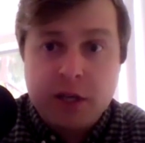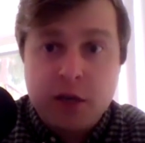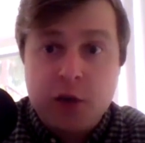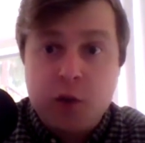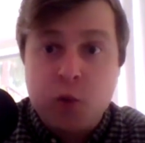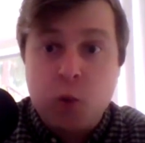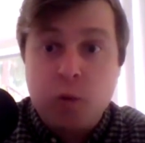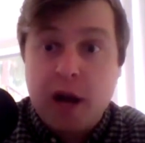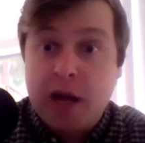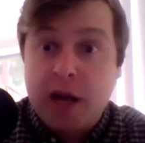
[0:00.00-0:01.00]
Are you
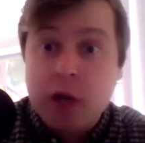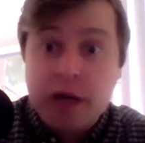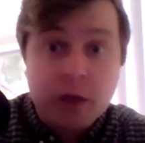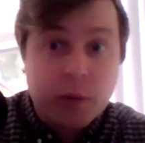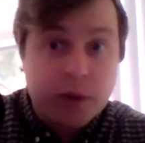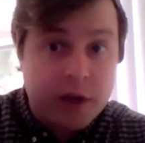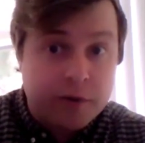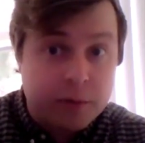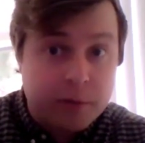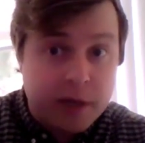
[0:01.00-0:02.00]
contracting with
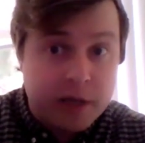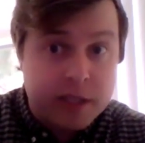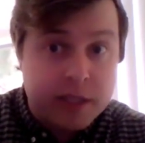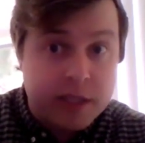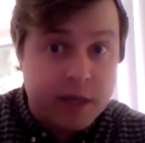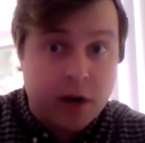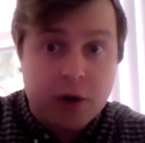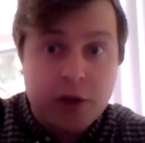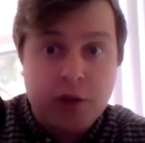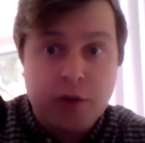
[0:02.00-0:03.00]
governments?
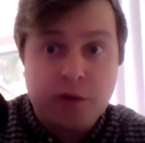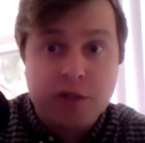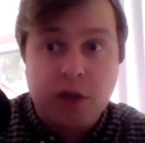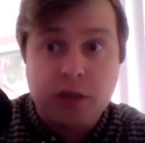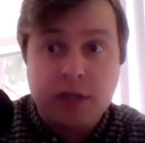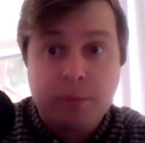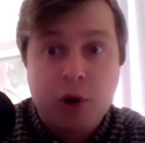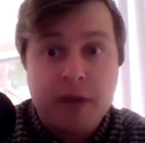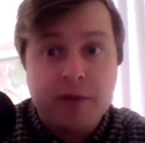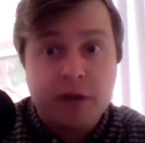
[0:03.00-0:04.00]
Is it all like
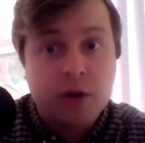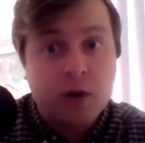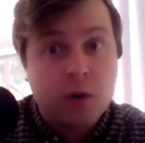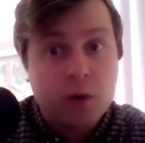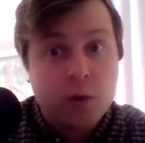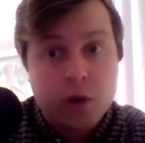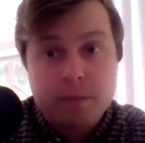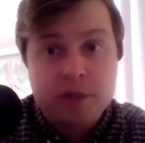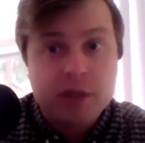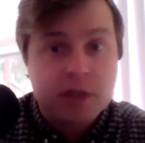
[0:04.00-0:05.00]
private
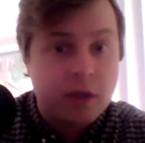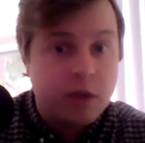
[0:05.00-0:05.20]
corps?